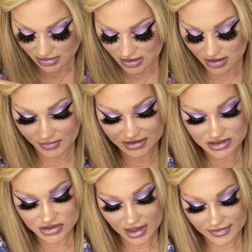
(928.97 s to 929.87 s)
Can't wait to
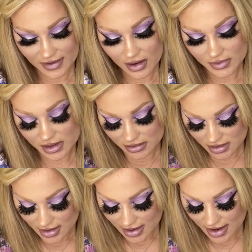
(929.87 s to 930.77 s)
try that one.
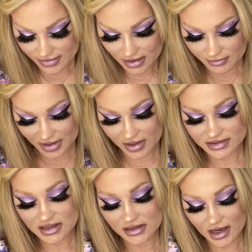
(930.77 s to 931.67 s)
And then
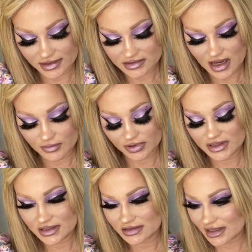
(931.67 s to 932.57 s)
Berries on Ice. I'm really
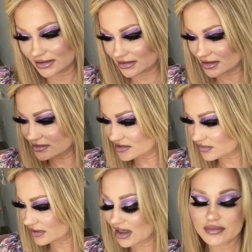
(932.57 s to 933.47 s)
excited that this
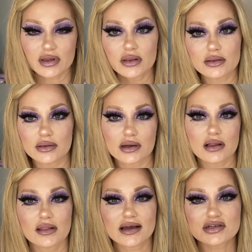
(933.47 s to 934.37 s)
one came in the
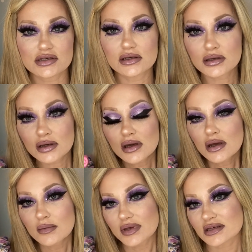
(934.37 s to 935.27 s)
collection
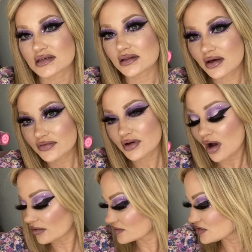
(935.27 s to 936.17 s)
because I love the
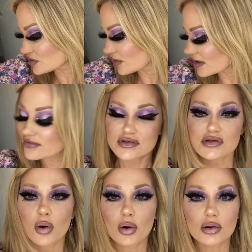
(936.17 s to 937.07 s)
color story of this
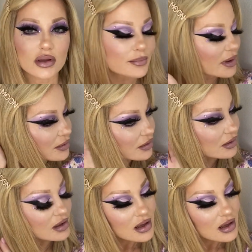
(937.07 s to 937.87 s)
whole lip bundle.